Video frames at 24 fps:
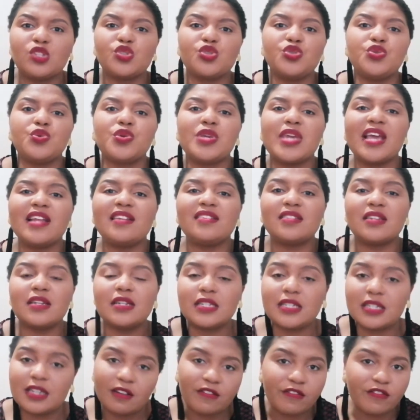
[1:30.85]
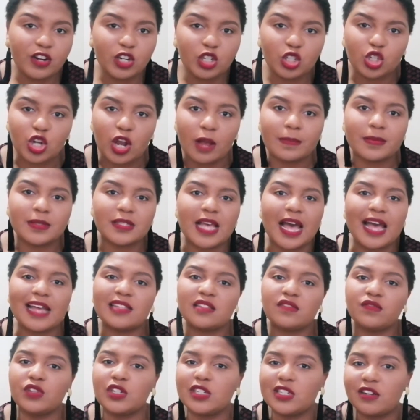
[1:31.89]
So you get different job
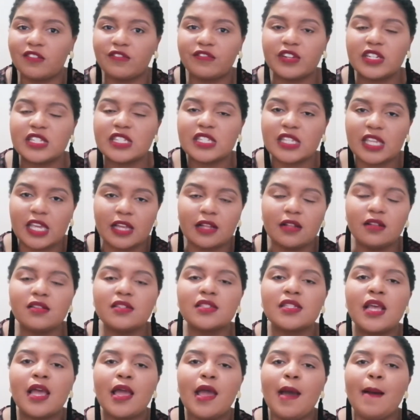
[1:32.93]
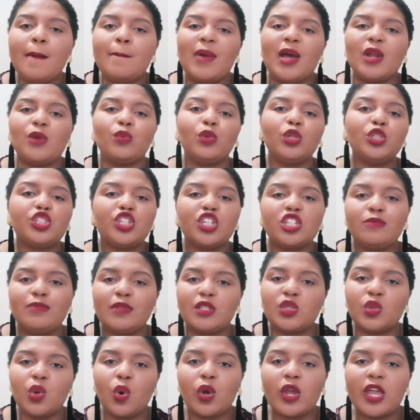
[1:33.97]
sites for different skills, but we'll just
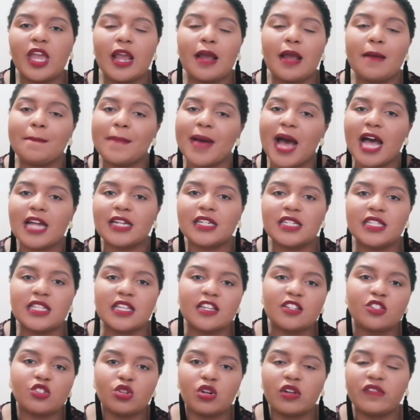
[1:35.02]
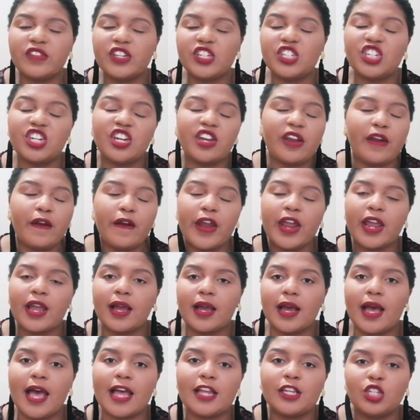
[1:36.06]
be talking about the sort of the generic
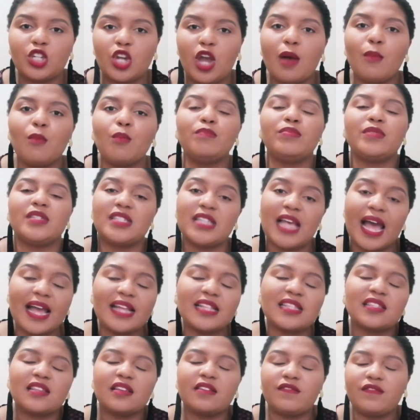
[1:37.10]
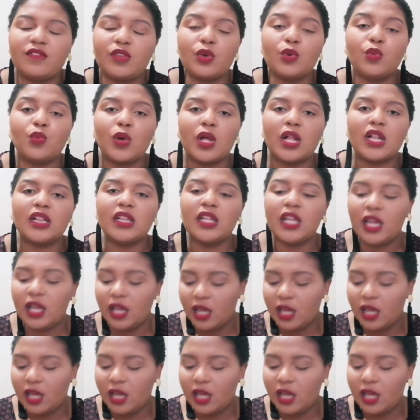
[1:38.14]
job sites, if you will.